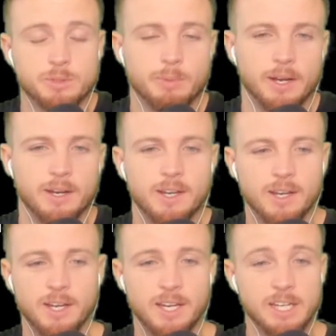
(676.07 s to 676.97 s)
But
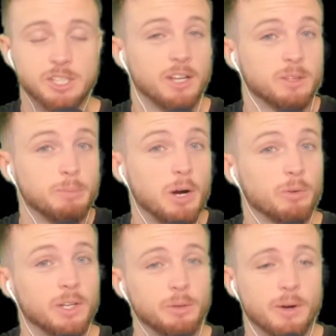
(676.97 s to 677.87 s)
he shot the ball
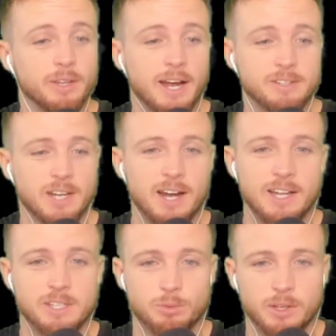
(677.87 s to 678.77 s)
really well in the House
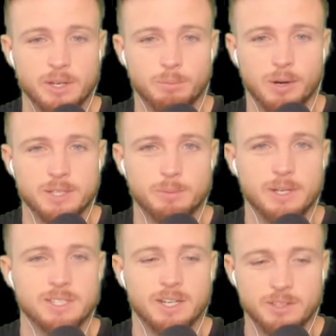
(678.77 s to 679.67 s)
Highlights. Really impressed me.
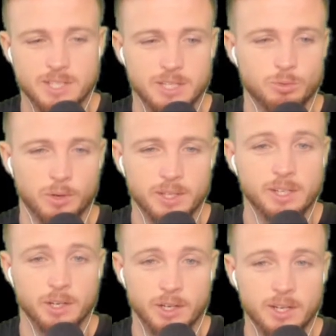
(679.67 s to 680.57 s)
His skill set's really
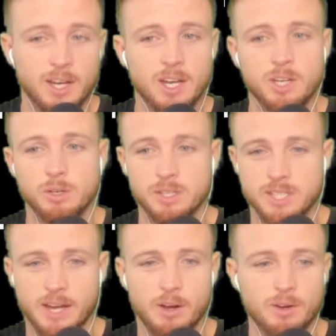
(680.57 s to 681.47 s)
good. You can
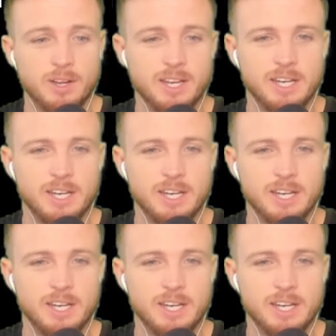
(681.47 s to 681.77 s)
tell.